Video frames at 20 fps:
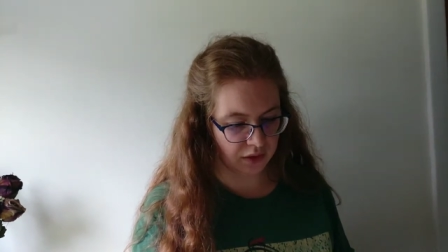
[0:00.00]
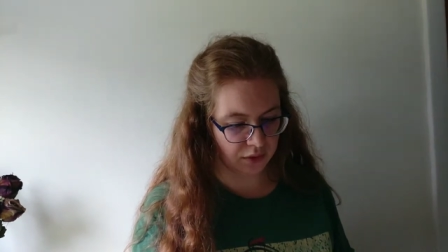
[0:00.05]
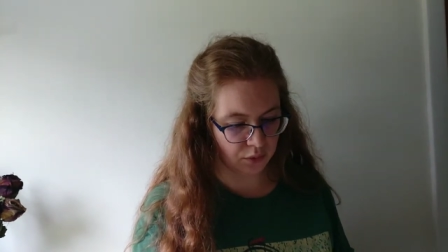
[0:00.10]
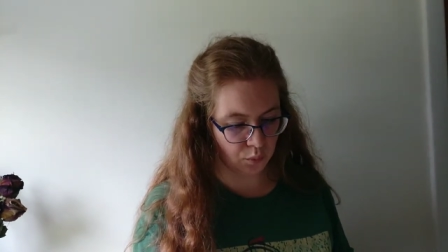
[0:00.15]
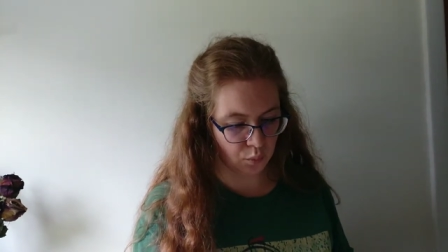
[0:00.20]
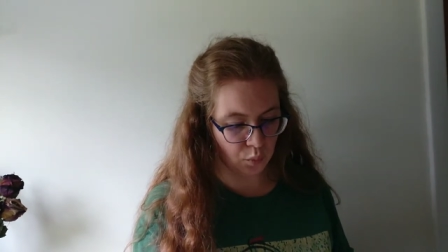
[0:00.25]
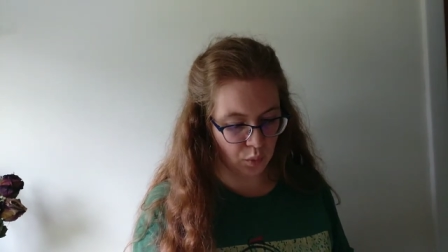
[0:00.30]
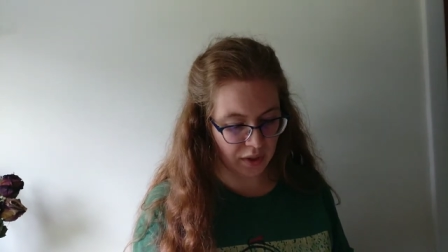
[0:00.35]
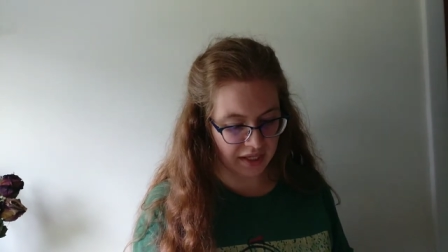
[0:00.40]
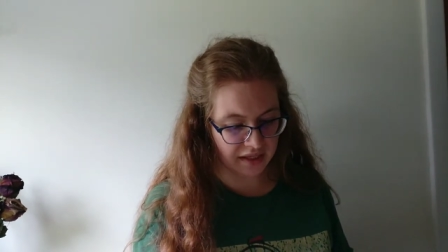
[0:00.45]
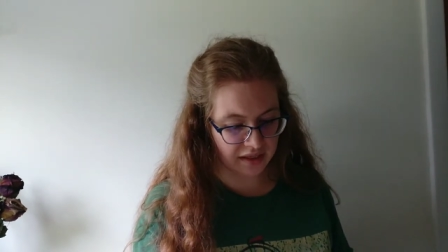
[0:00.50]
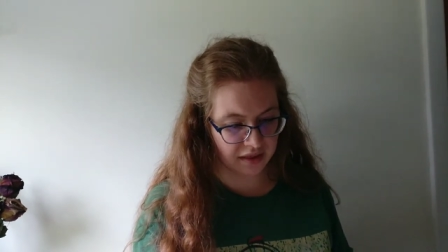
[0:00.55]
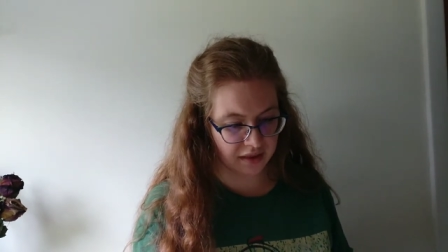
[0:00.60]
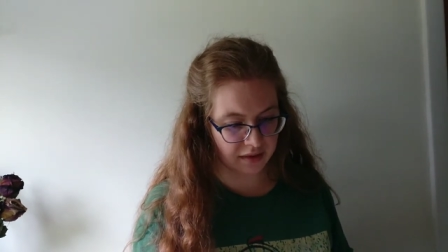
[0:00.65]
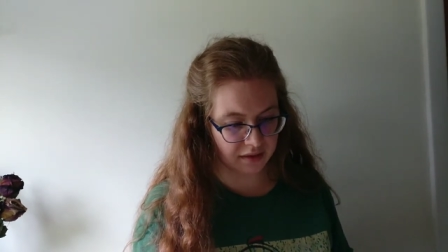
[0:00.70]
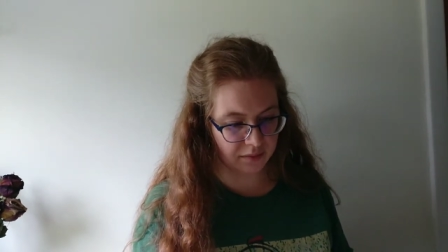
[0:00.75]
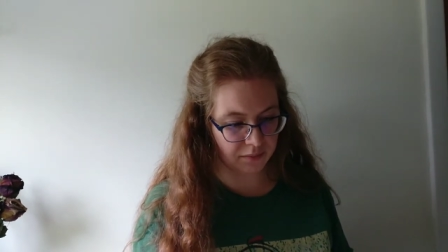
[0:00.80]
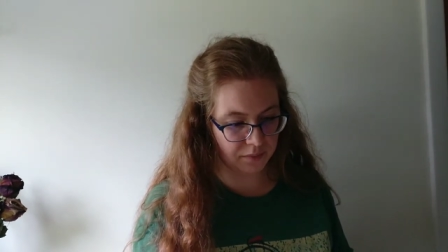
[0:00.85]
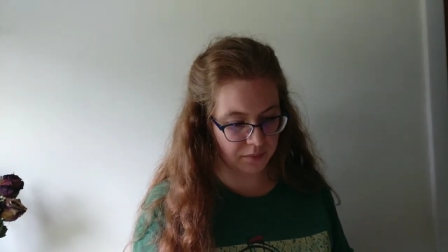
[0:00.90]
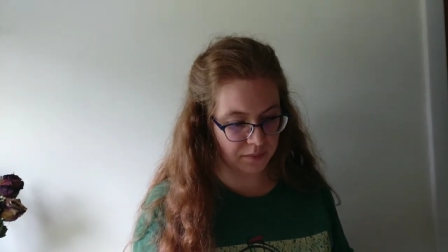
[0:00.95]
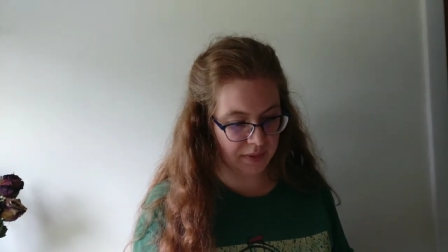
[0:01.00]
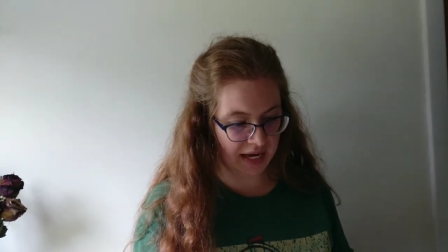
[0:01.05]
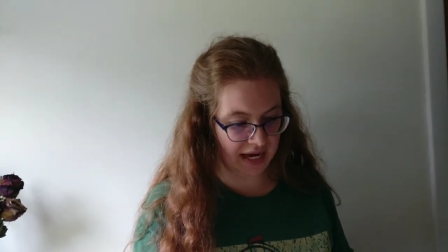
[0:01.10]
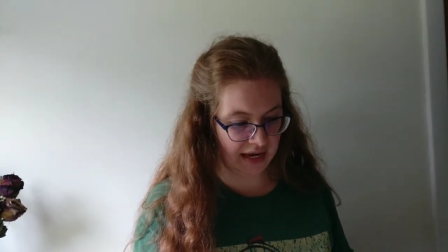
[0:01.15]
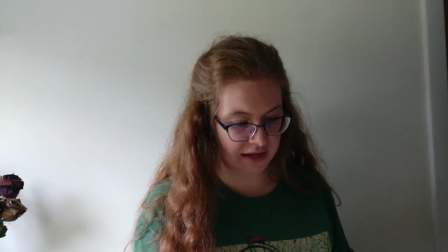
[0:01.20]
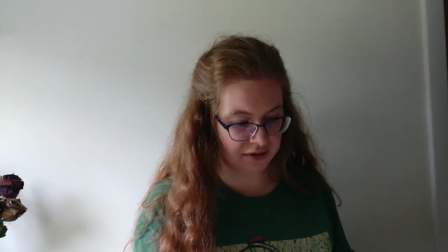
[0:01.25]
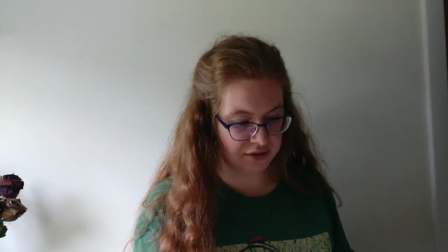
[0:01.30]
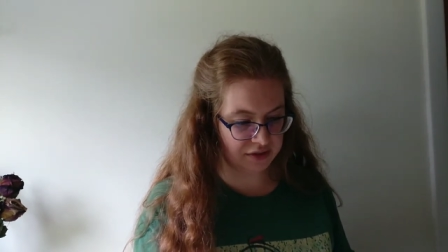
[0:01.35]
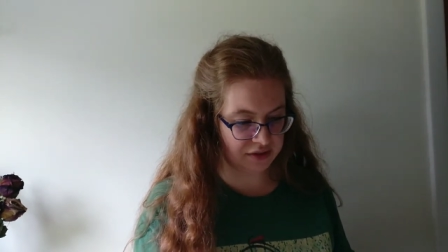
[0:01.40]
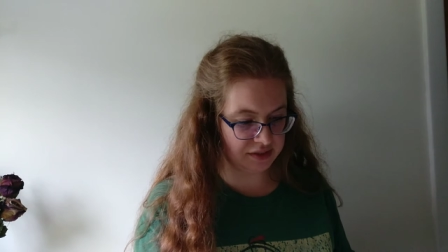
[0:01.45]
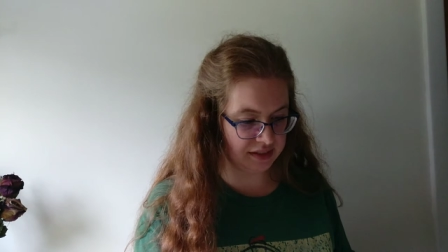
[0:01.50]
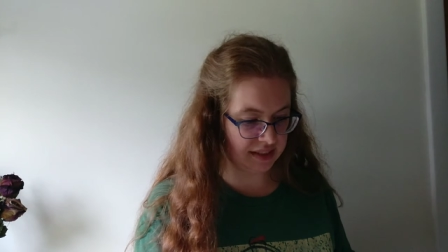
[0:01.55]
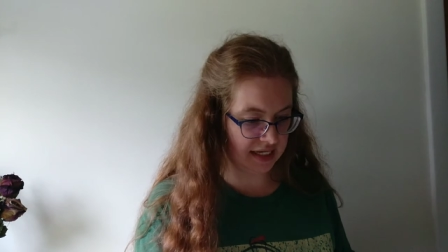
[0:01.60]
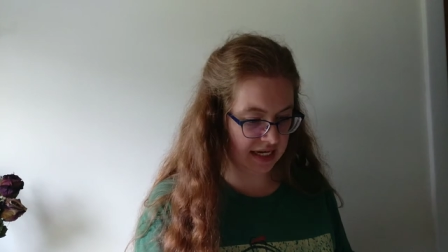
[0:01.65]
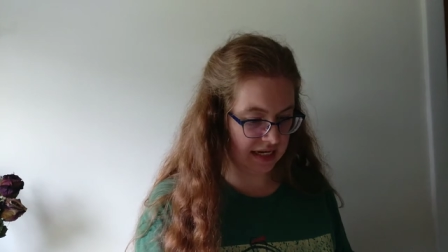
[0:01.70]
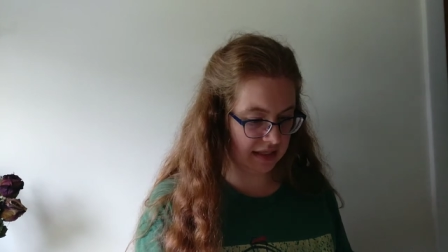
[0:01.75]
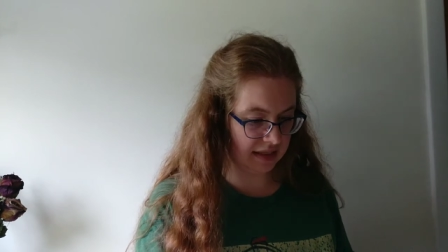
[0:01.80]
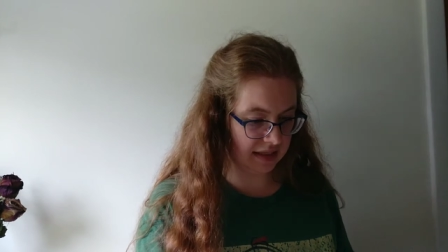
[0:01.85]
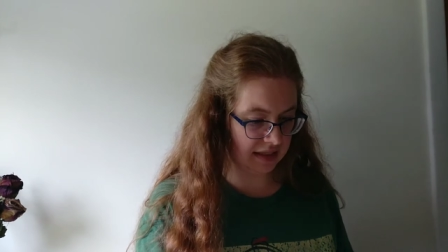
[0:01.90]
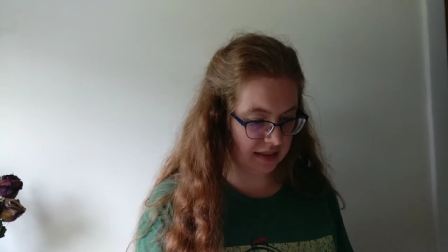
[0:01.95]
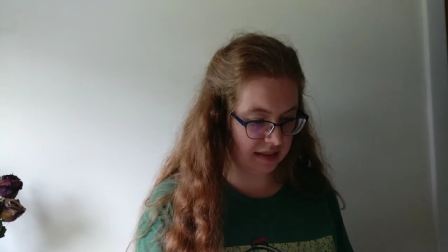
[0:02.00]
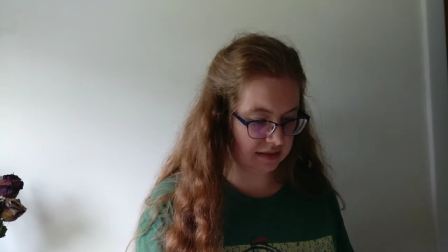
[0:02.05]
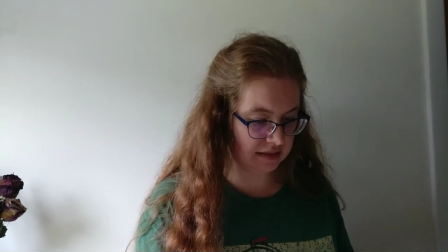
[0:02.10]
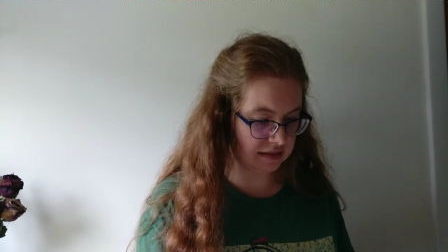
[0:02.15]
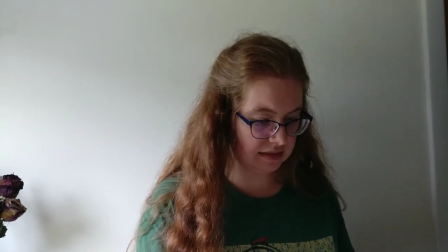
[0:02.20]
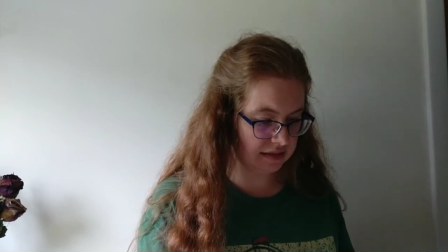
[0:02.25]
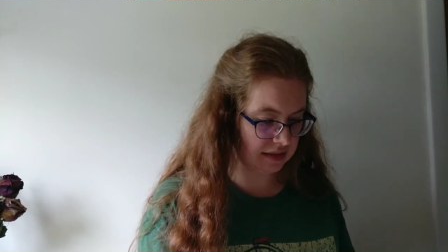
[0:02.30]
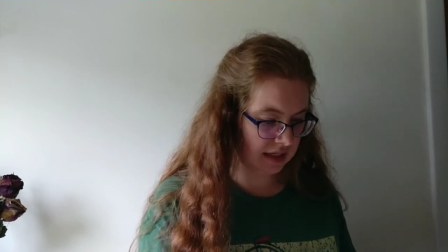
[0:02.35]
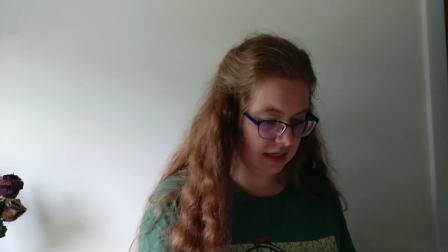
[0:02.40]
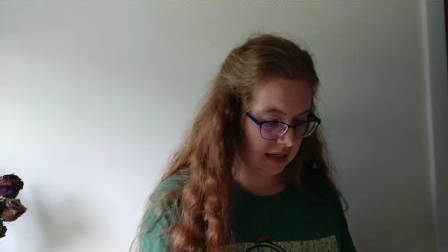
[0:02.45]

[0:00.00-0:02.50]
With patterns like this,